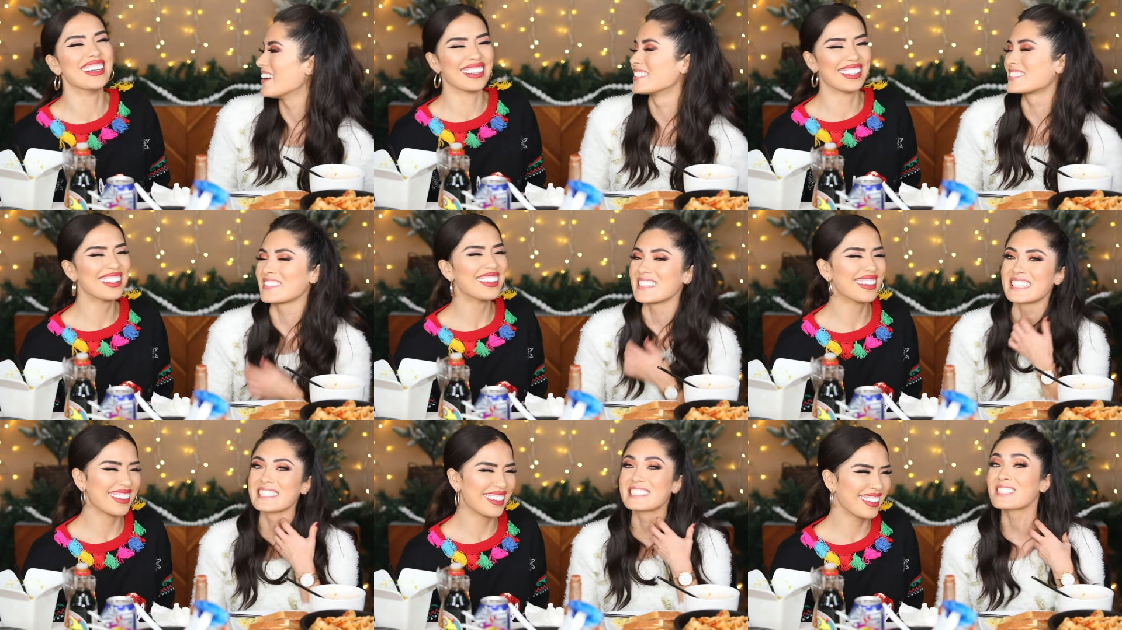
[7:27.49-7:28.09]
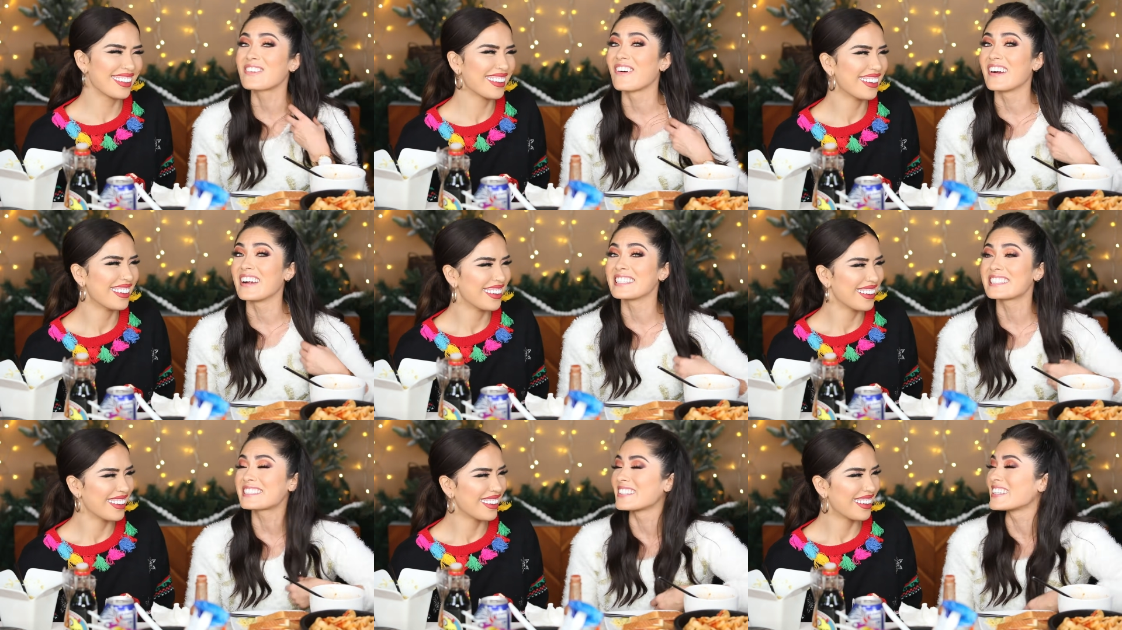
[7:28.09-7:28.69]
Speaker 1: I was wearing a
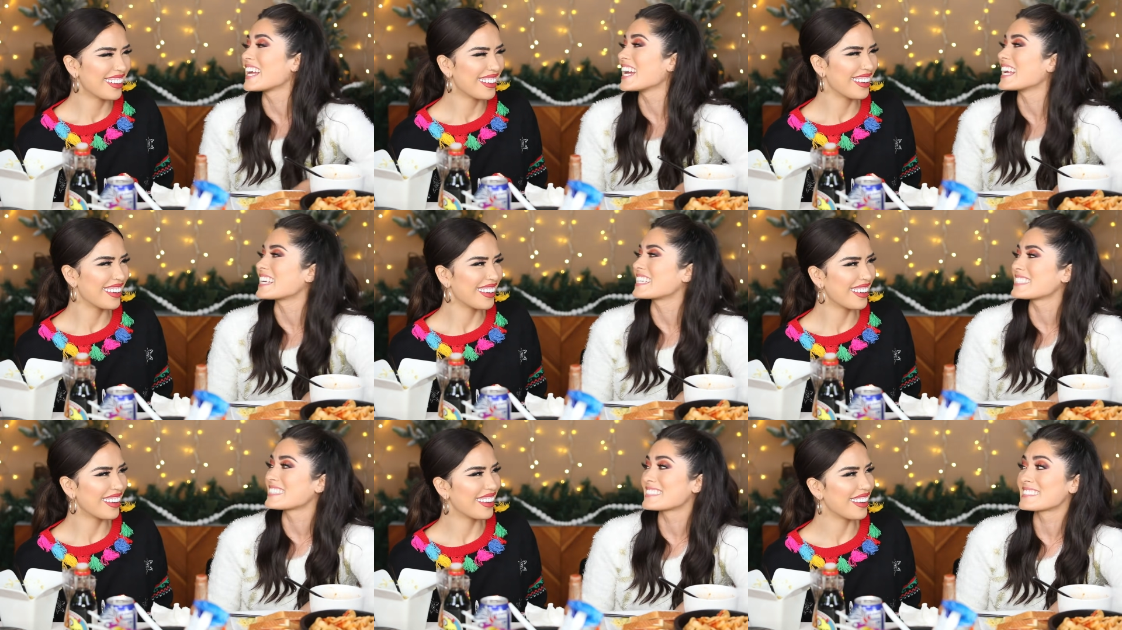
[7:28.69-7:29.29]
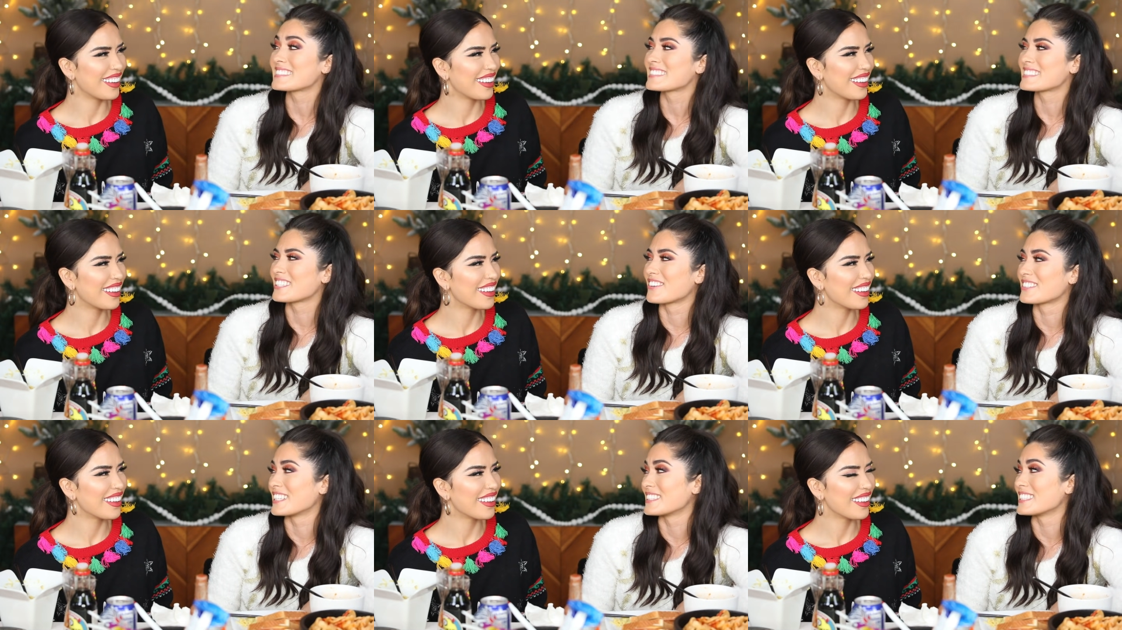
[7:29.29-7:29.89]
skirt, so like
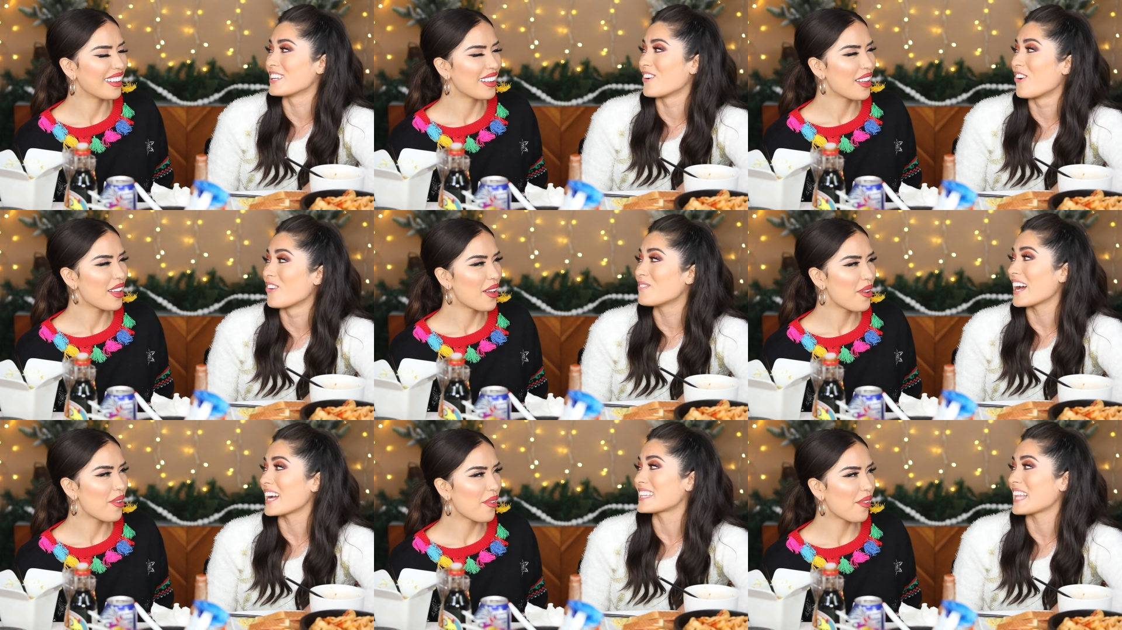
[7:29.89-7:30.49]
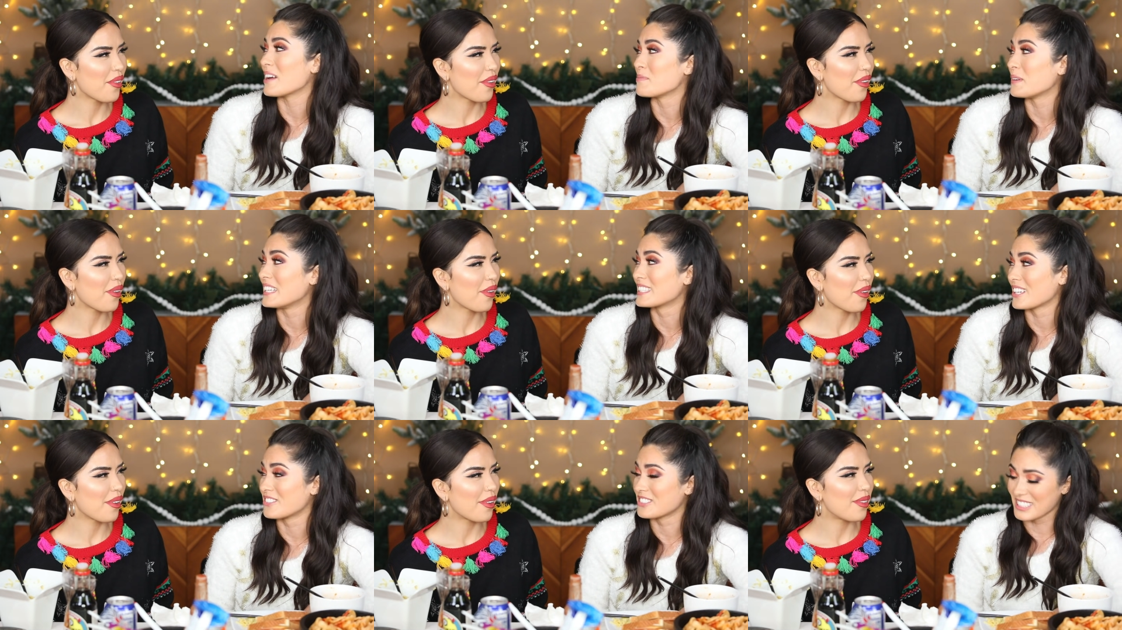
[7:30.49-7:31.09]
there was nothing to hold back that
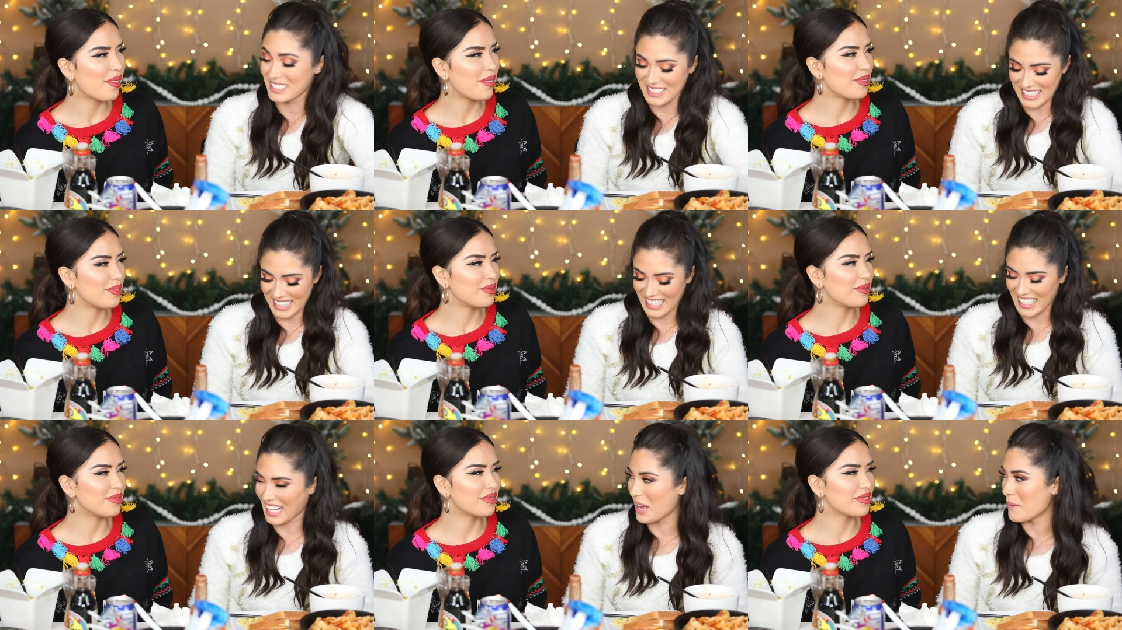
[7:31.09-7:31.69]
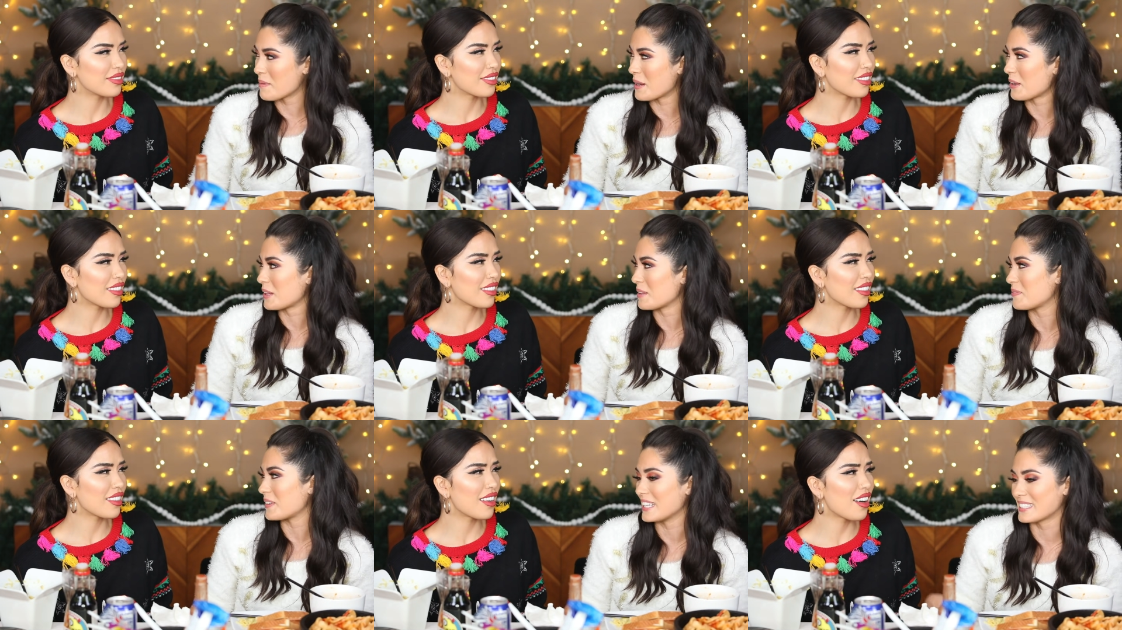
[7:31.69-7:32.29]
piece. I was just sitting in like a
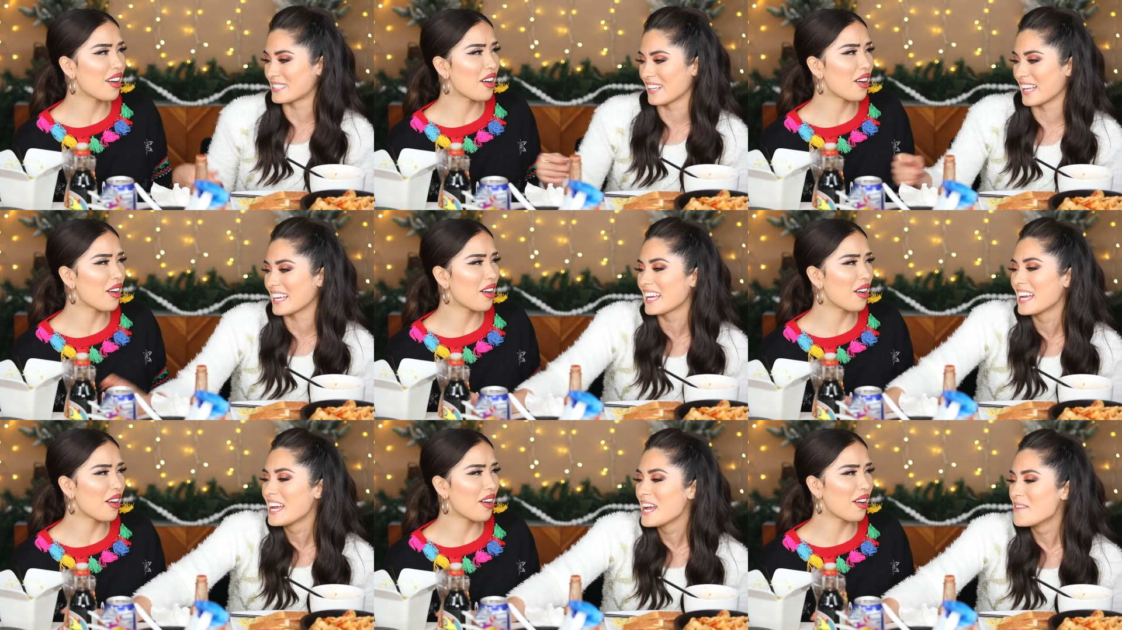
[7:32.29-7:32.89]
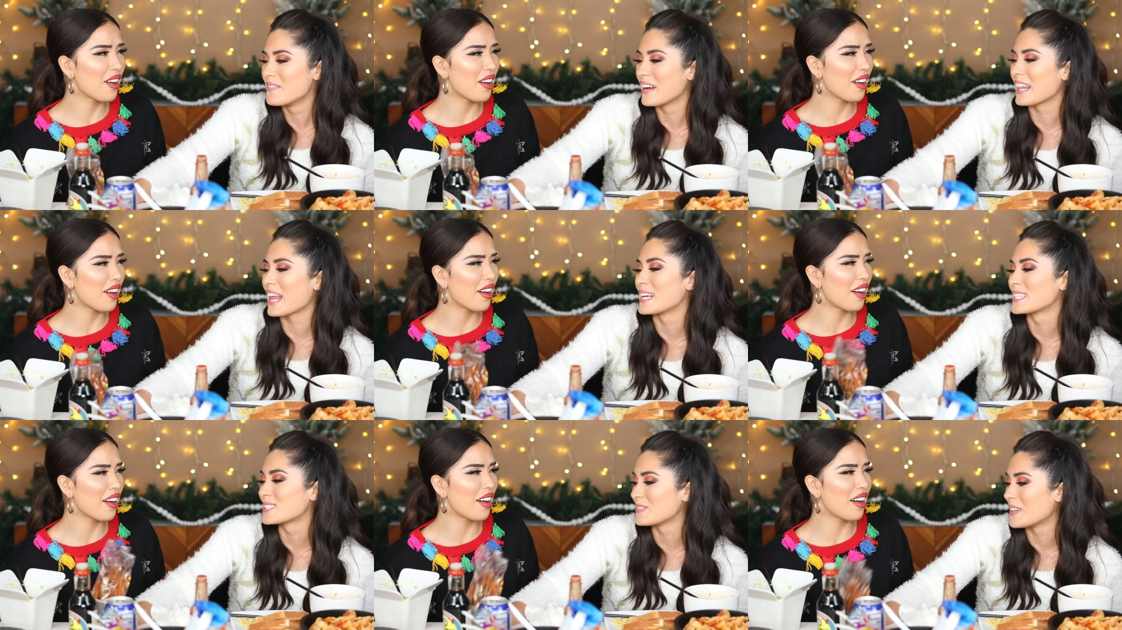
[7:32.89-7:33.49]
puddle of pee. So like my
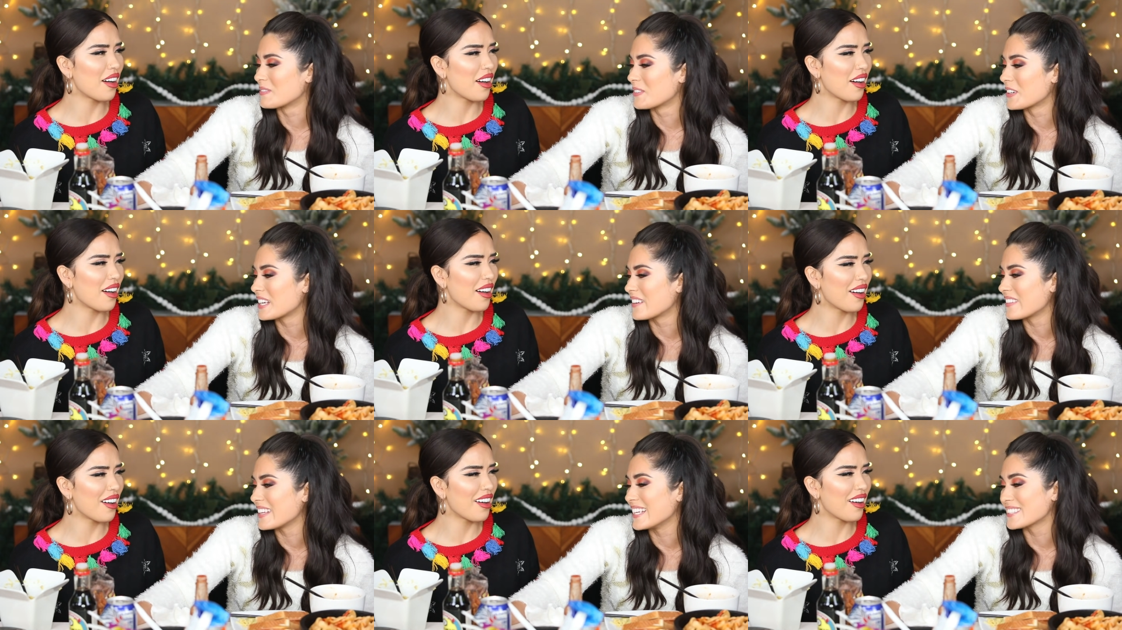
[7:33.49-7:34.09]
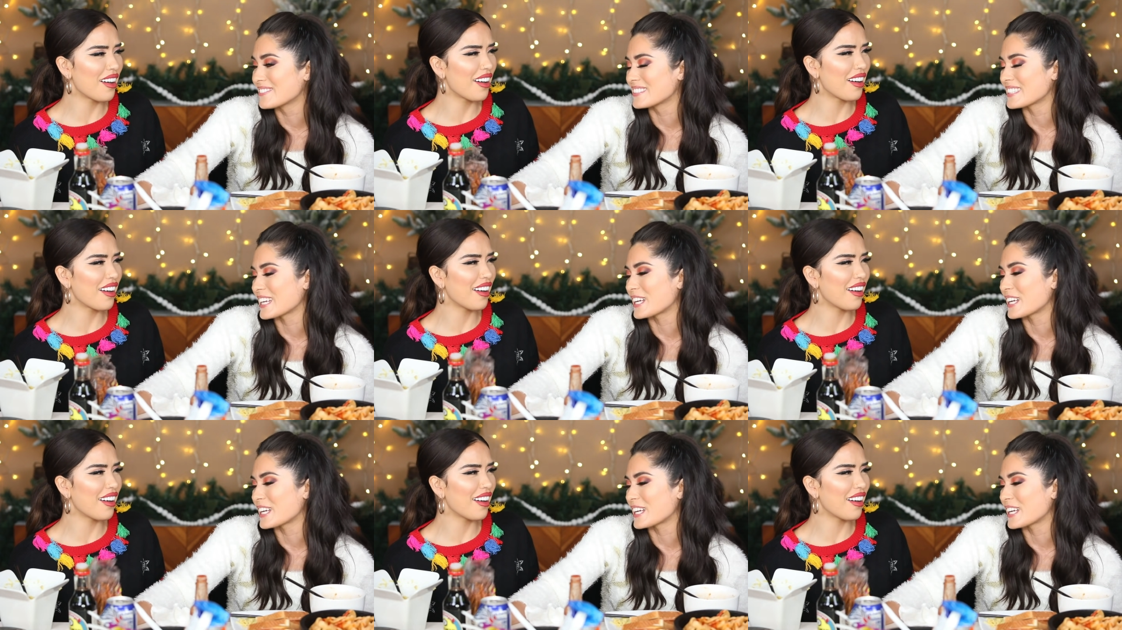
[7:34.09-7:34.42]
last memory of these was